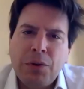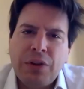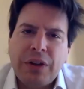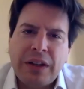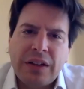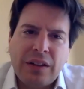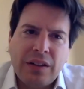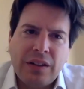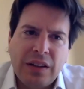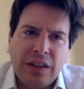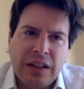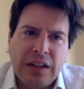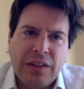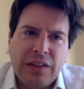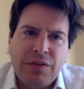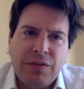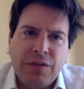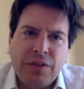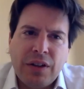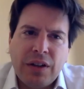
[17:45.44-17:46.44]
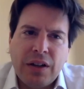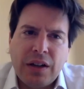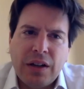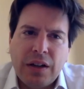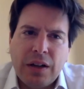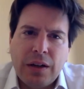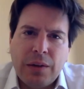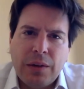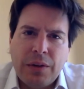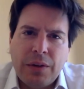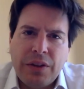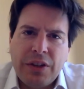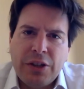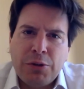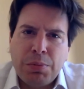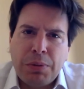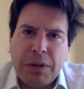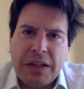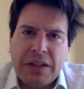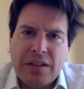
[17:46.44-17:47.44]
that live in these
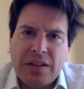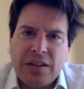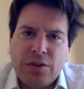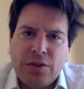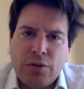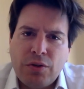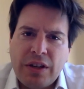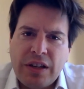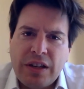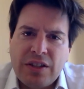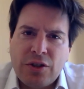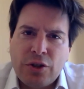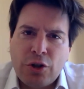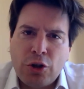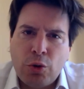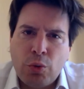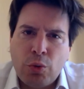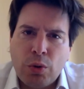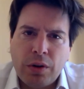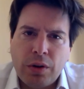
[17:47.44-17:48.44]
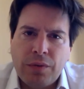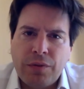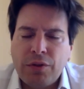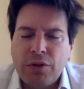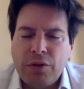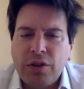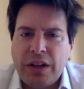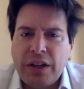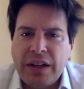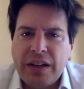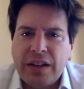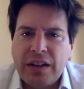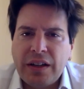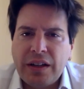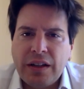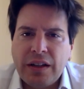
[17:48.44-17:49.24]
places, do they still work for like